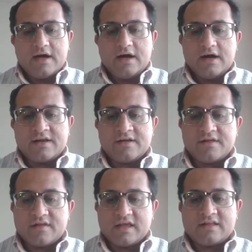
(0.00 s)

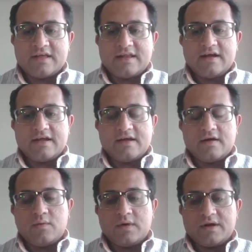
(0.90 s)
another thing that
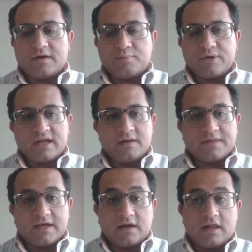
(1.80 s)
I wanted to bring
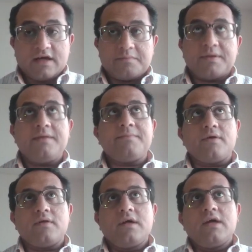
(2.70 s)
up that a lot of
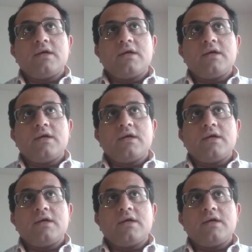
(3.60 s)
people